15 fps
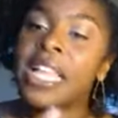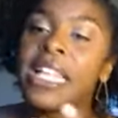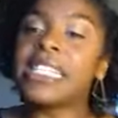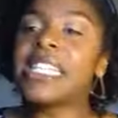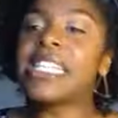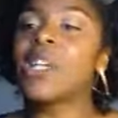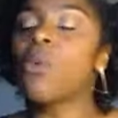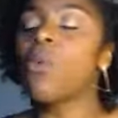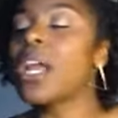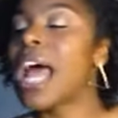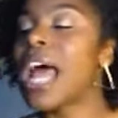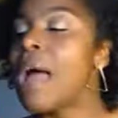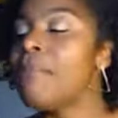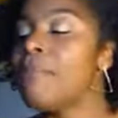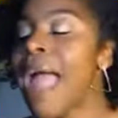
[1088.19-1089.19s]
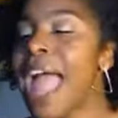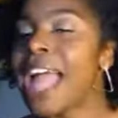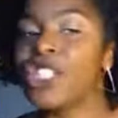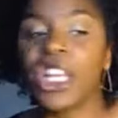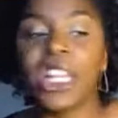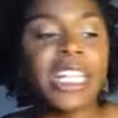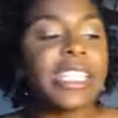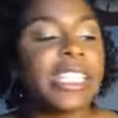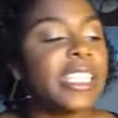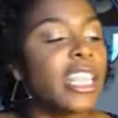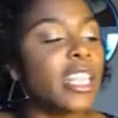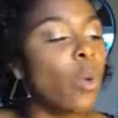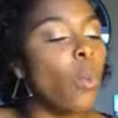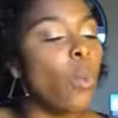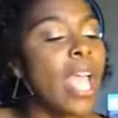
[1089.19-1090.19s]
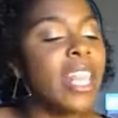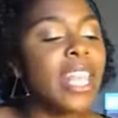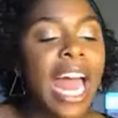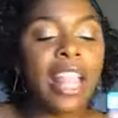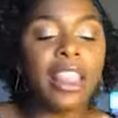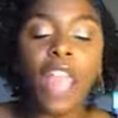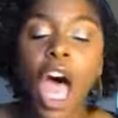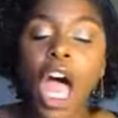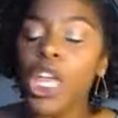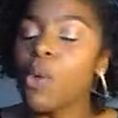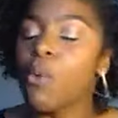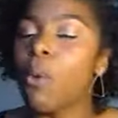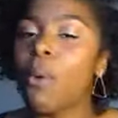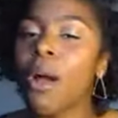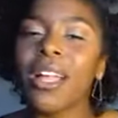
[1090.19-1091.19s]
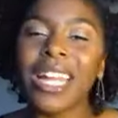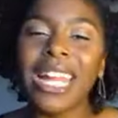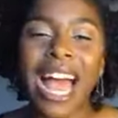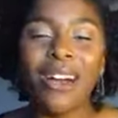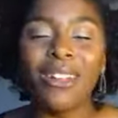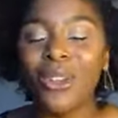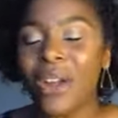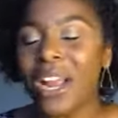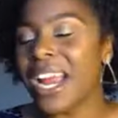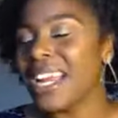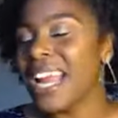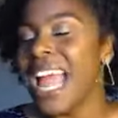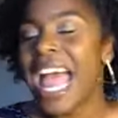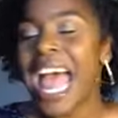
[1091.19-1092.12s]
This isn't what I imagined. This isn't the way that I thought you would work it out, Lord.